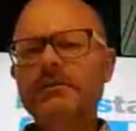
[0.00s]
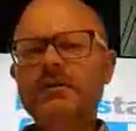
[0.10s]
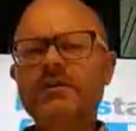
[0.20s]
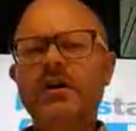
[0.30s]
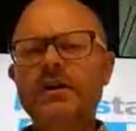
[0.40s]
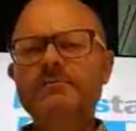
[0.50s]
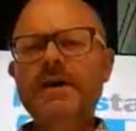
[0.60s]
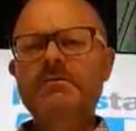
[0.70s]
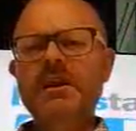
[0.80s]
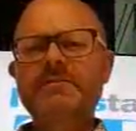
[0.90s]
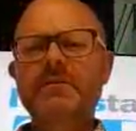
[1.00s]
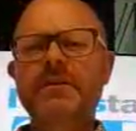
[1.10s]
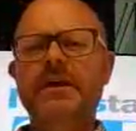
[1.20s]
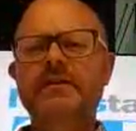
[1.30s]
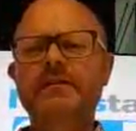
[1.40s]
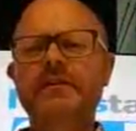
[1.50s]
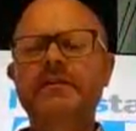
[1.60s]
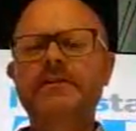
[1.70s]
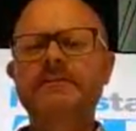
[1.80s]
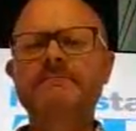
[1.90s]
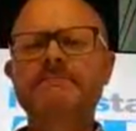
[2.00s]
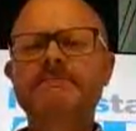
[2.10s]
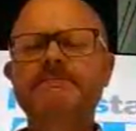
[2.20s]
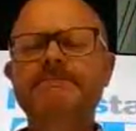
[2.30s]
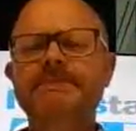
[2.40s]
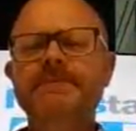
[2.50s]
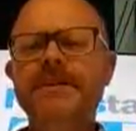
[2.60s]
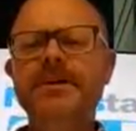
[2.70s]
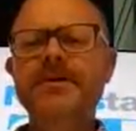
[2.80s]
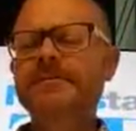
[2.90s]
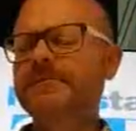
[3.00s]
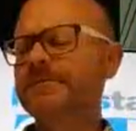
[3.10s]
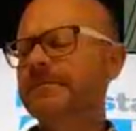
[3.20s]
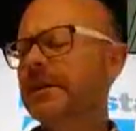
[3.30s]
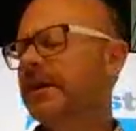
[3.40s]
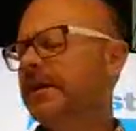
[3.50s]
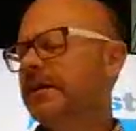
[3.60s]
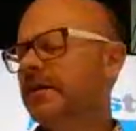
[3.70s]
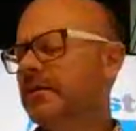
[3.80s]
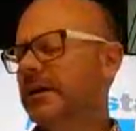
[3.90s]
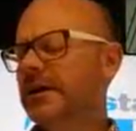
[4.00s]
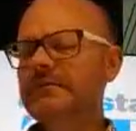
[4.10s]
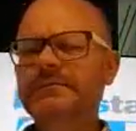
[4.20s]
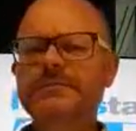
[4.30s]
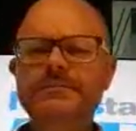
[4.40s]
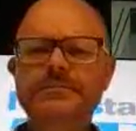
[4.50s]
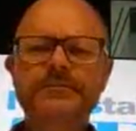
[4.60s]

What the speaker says: Come on, Scotland, back me up on this. No? Alright.